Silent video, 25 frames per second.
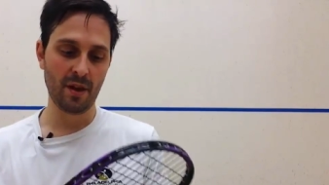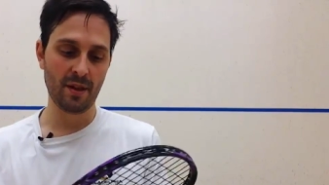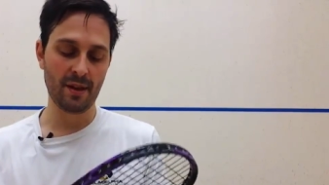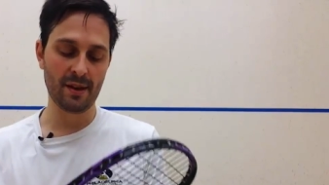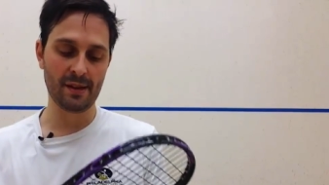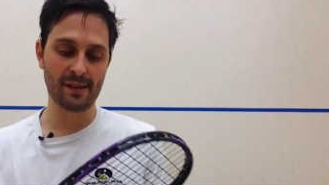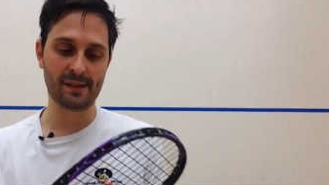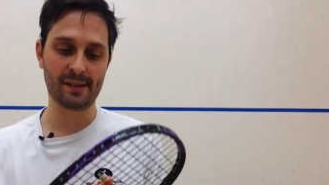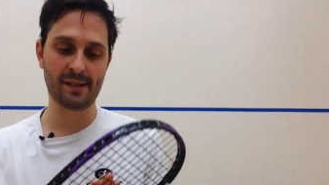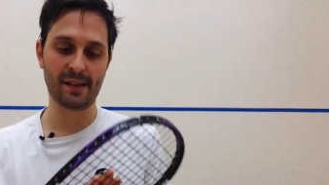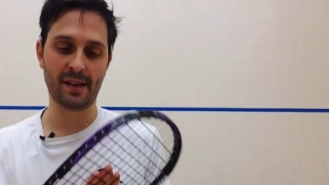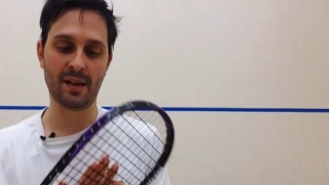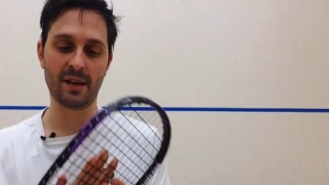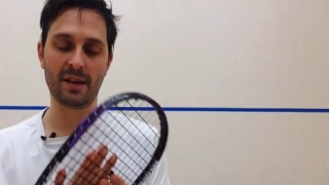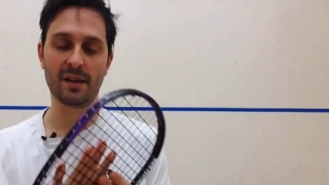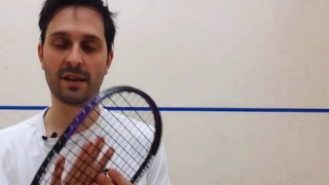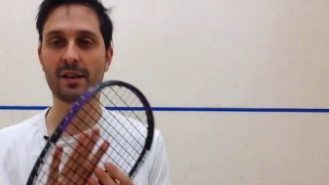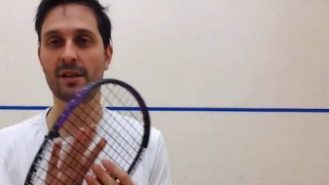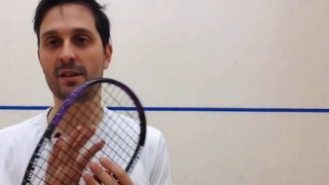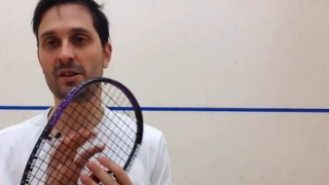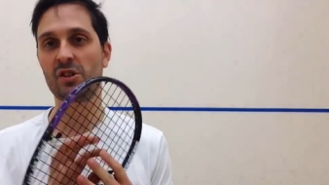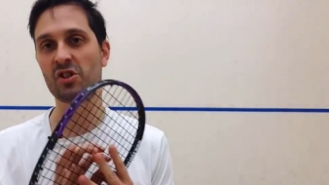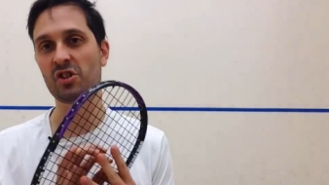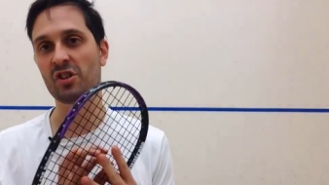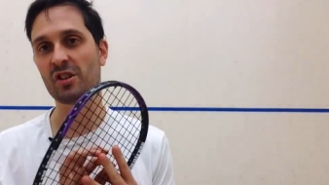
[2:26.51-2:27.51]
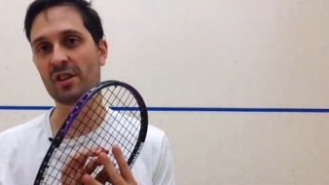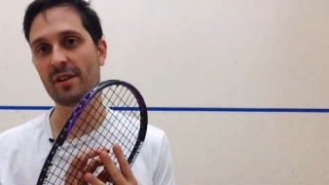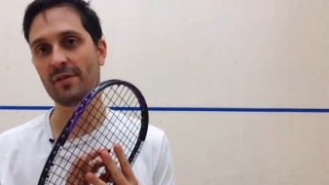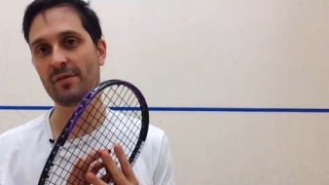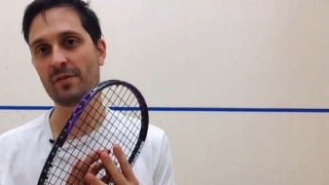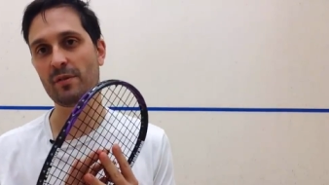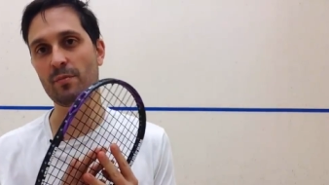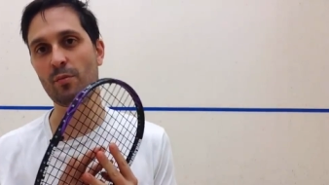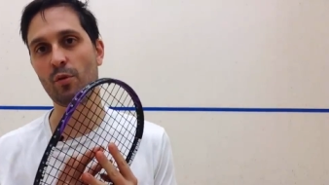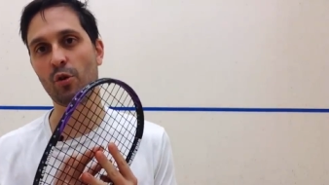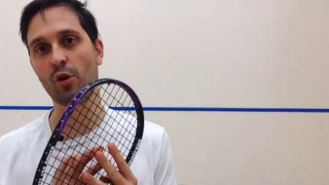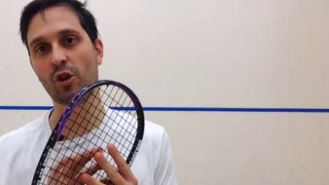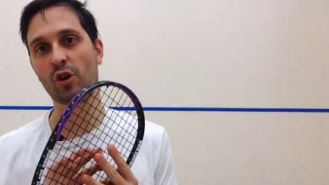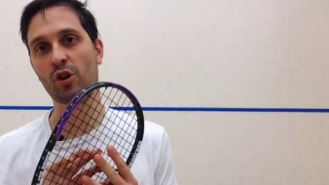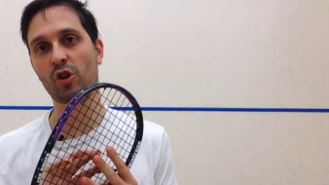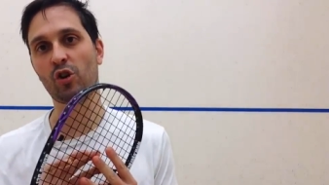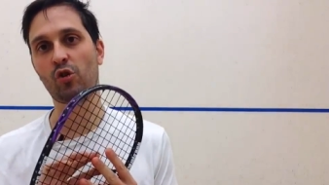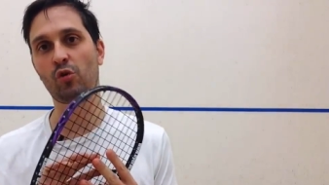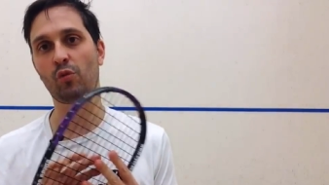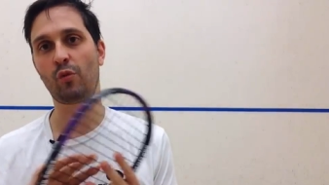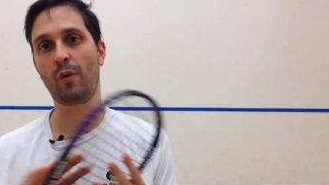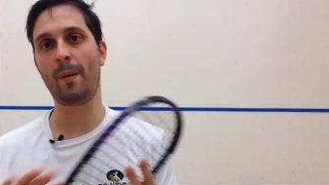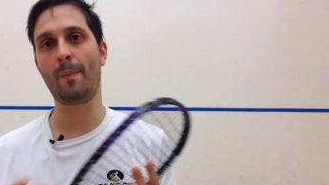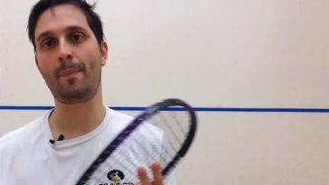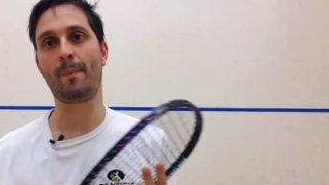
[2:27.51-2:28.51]
they say should give you more
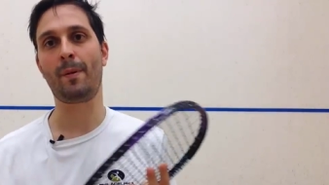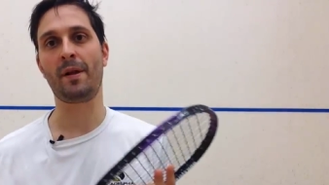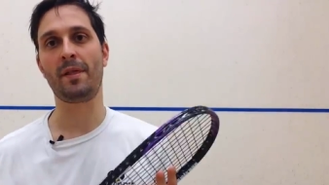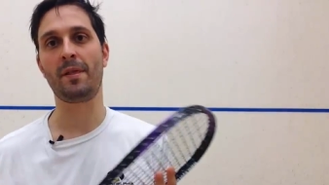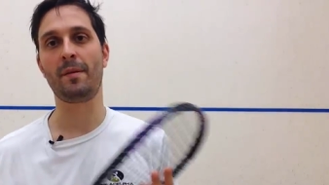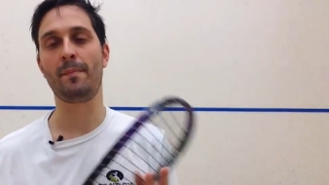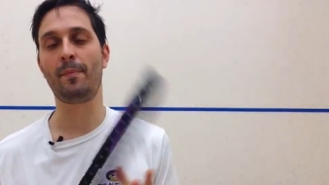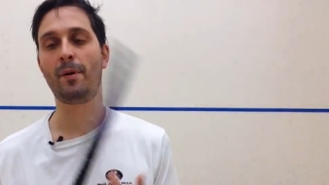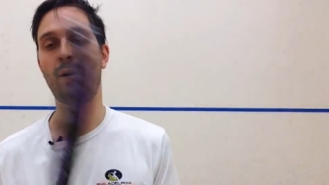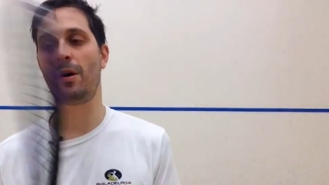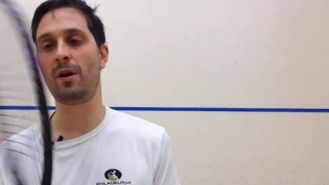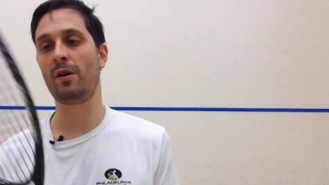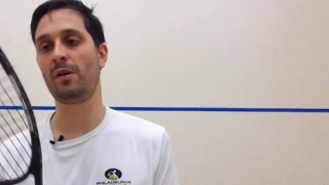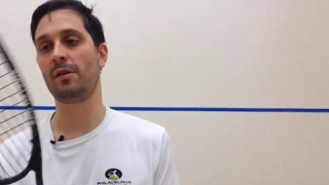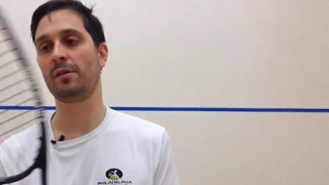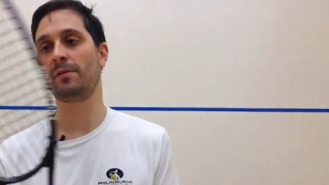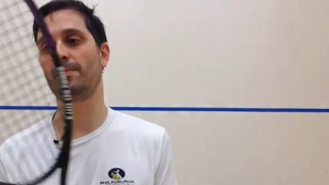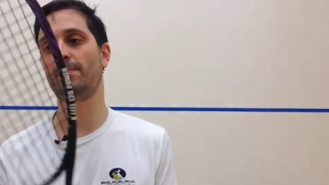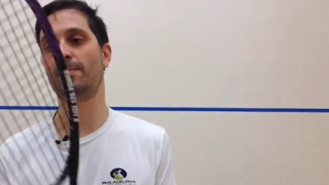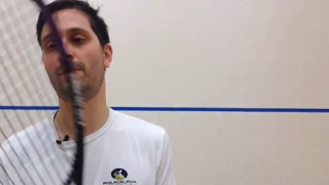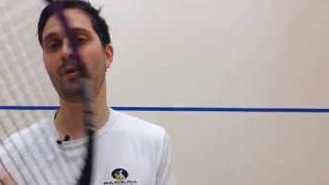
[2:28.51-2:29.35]
grip on the ball.